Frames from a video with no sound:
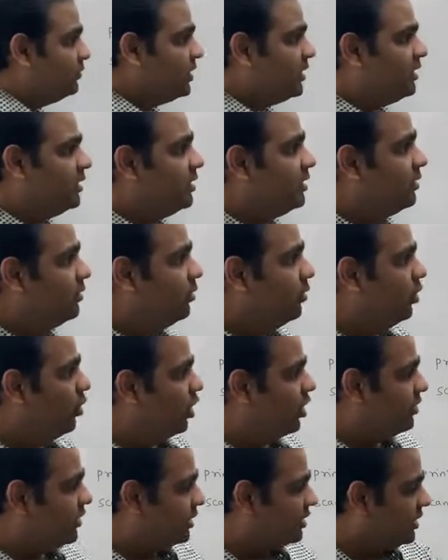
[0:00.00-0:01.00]
No other
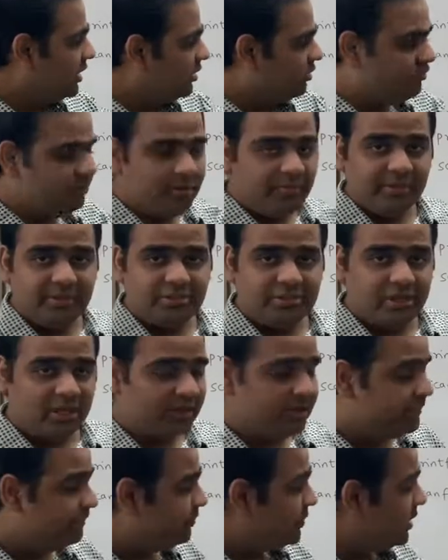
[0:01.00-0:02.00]
things will be checked.
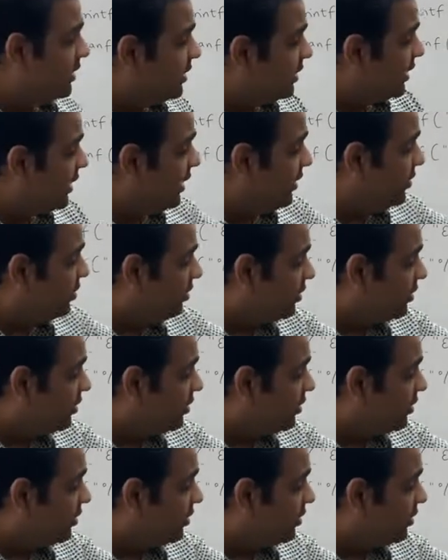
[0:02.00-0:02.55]
Is